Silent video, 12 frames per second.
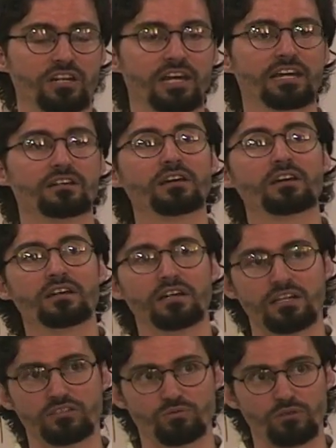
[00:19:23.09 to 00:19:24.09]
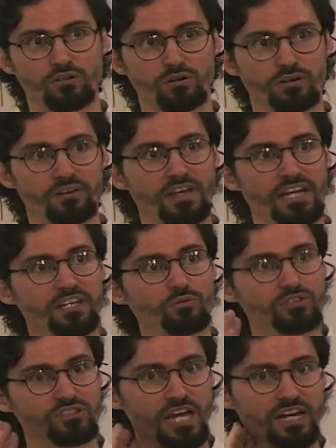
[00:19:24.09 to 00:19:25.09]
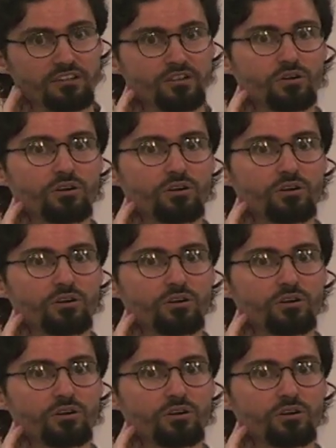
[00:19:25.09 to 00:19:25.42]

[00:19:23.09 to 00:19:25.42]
And it's recorded that he recited the